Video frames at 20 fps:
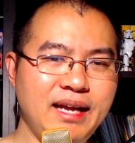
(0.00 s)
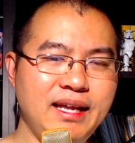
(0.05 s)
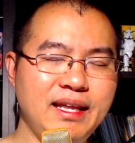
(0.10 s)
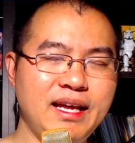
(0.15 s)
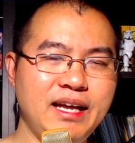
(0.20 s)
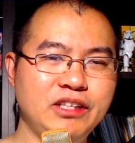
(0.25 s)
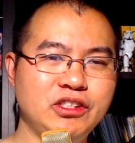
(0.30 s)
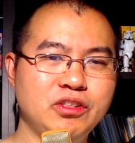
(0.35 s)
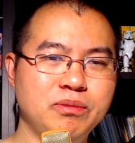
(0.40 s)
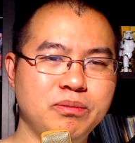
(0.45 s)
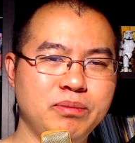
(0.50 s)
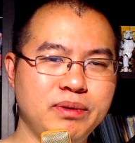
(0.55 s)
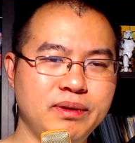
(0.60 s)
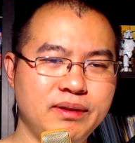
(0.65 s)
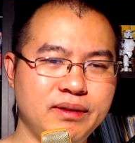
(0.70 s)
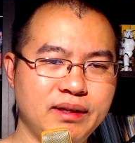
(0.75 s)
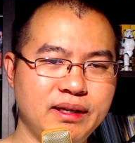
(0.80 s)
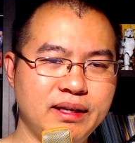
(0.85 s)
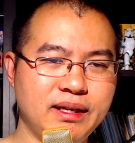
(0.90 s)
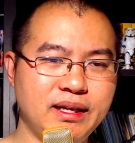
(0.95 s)
I like
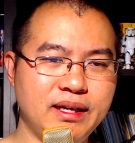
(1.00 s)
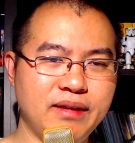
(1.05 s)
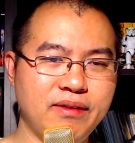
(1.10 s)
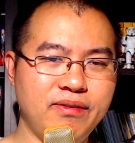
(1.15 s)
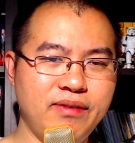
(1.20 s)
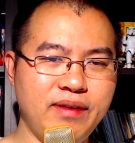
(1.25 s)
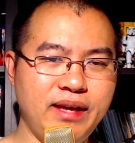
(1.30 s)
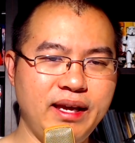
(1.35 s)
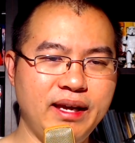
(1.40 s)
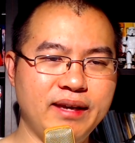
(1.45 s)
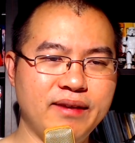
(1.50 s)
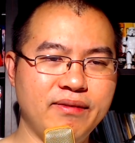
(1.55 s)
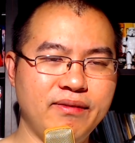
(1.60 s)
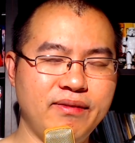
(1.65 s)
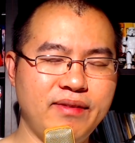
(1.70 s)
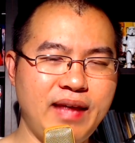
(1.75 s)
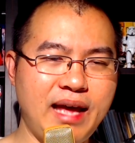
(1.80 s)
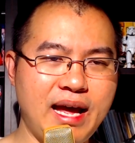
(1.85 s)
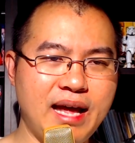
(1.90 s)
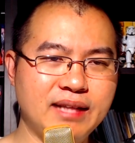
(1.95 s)
to uh, think
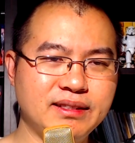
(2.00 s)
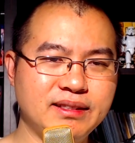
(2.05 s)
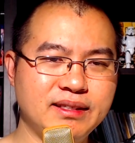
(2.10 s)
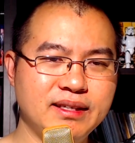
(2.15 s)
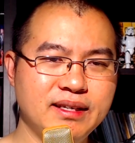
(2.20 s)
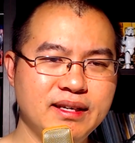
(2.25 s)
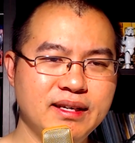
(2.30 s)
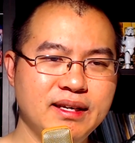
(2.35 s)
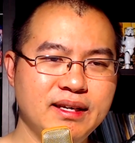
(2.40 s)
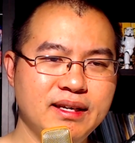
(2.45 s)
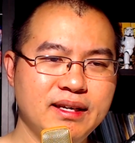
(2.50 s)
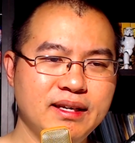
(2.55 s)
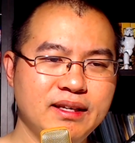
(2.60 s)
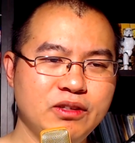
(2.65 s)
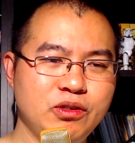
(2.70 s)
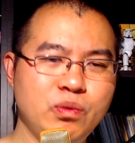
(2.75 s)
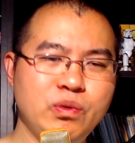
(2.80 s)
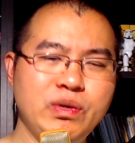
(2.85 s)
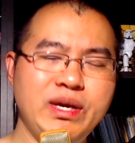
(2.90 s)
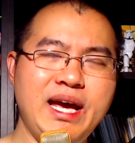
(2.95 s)
that
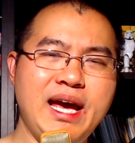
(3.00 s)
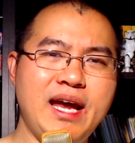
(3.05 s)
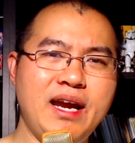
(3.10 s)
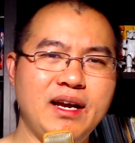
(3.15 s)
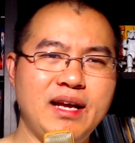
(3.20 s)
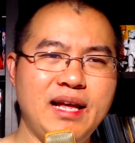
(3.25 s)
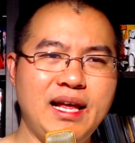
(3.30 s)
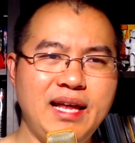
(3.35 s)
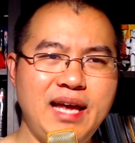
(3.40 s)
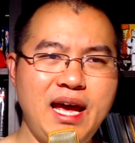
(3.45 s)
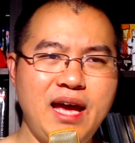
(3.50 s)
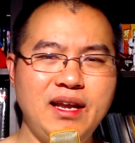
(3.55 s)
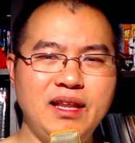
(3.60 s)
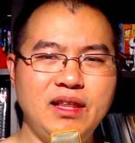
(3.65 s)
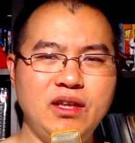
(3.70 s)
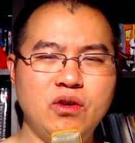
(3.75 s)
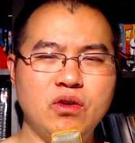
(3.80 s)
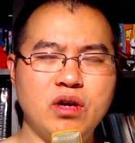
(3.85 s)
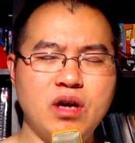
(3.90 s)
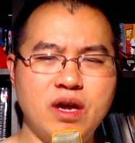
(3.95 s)
we had a, I
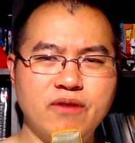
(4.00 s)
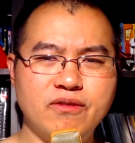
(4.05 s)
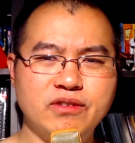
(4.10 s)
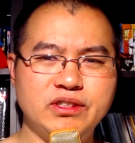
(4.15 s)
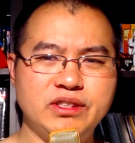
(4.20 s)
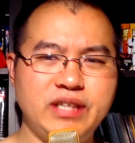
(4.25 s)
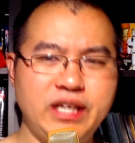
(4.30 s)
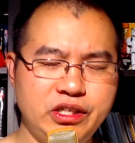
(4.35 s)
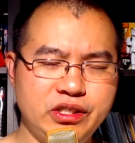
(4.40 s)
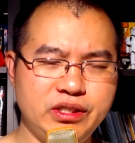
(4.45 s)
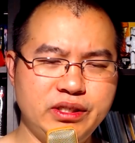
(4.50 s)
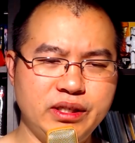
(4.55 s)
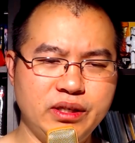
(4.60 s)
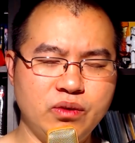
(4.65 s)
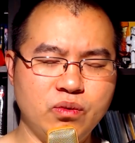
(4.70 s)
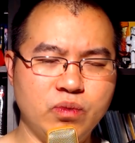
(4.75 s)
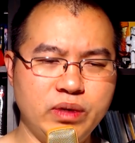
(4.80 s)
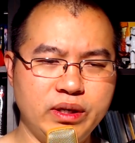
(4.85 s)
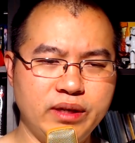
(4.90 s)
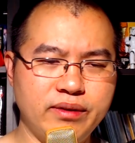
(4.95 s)
had a little
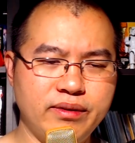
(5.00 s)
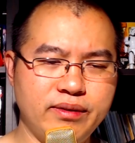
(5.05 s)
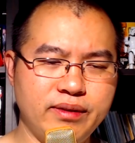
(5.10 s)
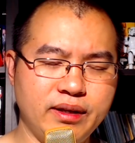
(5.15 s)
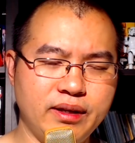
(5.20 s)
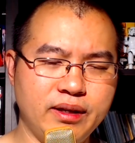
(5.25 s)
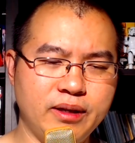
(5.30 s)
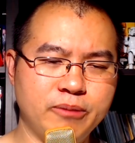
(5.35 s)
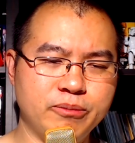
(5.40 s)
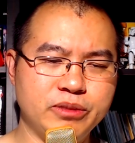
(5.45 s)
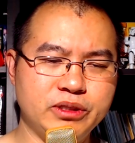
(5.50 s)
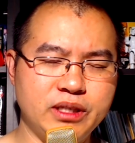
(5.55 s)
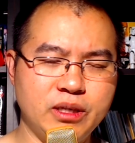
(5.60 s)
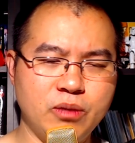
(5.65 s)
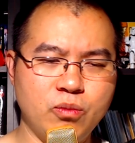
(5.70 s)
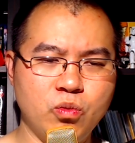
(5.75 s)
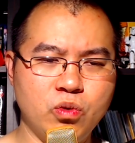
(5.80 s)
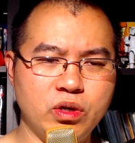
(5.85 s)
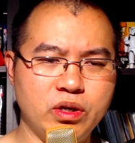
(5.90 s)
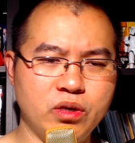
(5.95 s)
conversation with um,
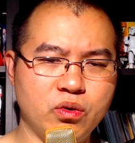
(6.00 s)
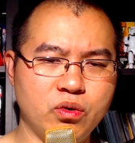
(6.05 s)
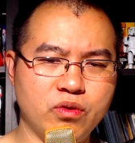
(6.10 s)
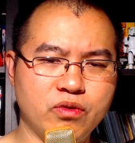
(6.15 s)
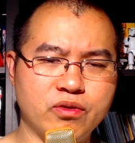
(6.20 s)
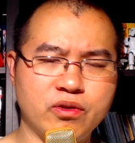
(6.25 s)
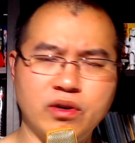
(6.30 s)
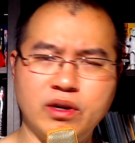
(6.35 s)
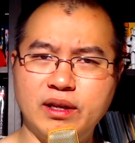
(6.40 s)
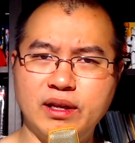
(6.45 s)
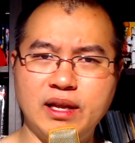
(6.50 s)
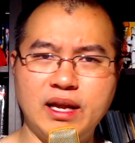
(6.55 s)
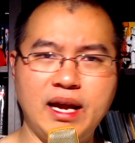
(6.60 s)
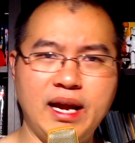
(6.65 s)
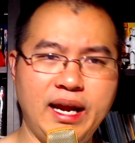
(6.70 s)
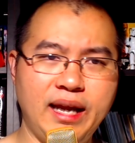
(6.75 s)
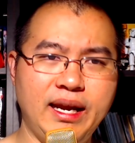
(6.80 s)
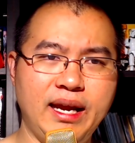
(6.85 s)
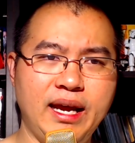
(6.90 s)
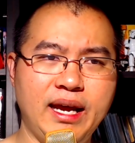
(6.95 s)
someone over
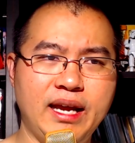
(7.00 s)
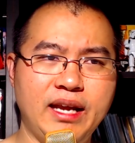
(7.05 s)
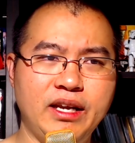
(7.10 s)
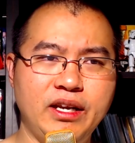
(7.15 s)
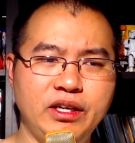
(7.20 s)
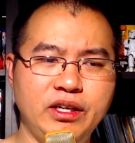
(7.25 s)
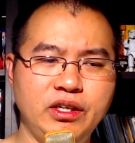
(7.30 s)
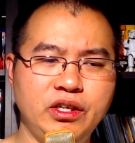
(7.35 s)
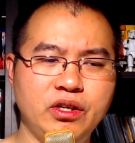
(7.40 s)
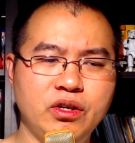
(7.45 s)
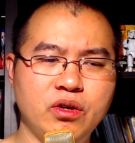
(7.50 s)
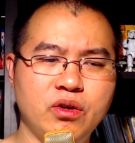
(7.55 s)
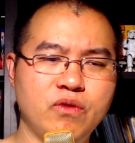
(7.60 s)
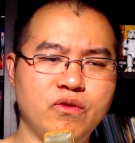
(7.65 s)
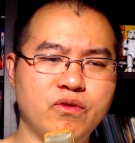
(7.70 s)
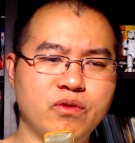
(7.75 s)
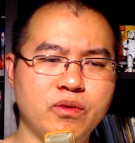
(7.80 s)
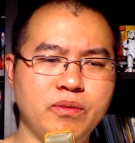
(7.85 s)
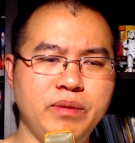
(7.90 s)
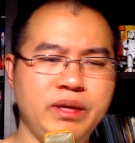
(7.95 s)
online, and you
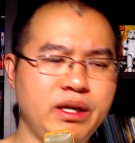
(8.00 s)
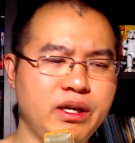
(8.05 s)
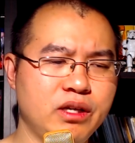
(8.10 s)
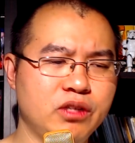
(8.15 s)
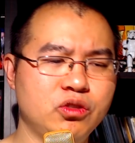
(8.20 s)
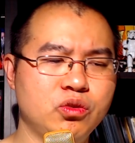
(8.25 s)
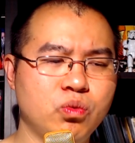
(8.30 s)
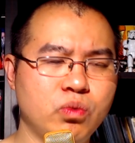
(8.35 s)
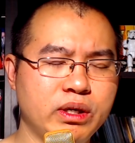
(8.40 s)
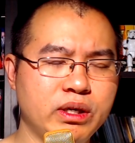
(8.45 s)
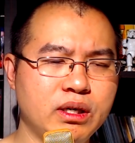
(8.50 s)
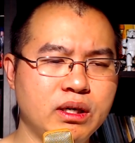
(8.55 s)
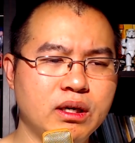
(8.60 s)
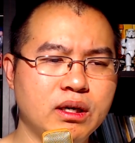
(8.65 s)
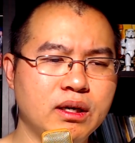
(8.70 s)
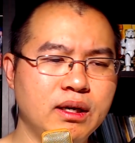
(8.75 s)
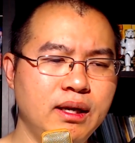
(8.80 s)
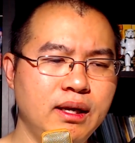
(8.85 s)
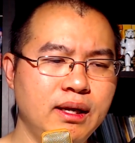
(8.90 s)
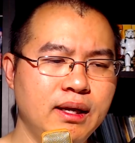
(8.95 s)
know, for me on
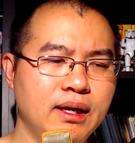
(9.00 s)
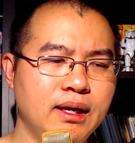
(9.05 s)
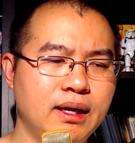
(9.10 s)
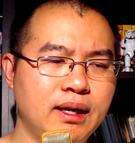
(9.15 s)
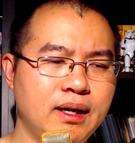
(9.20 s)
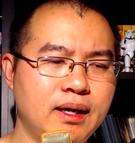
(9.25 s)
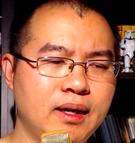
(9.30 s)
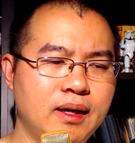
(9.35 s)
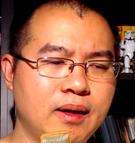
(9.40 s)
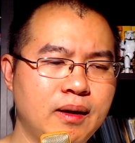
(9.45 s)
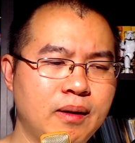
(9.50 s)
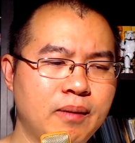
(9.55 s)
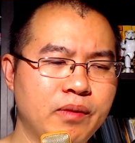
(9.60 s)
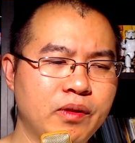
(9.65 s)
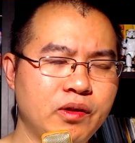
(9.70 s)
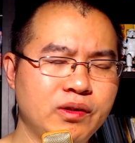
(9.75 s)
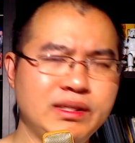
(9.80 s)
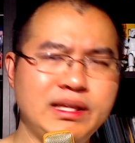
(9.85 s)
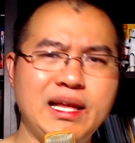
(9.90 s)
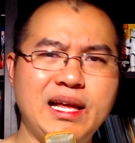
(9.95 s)
Twitter,
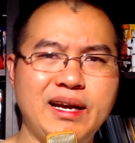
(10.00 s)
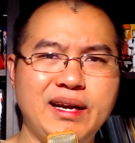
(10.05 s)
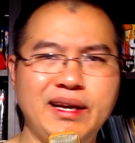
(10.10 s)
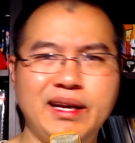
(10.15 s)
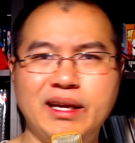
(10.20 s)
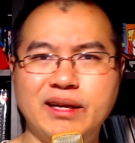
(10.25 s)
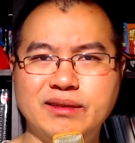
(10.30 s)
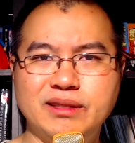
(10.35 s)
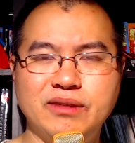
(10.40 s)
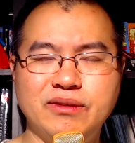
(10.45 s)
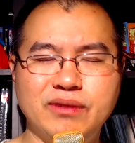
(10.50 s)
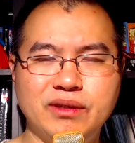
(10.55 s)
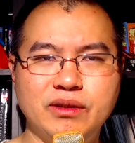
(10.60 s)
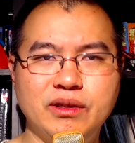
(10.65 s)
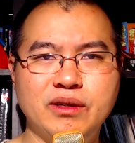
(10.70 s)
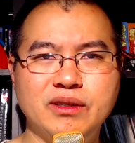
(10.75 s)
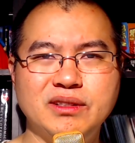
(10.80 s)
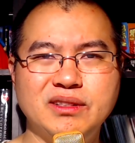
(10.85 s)
um, there's a lot of negativity.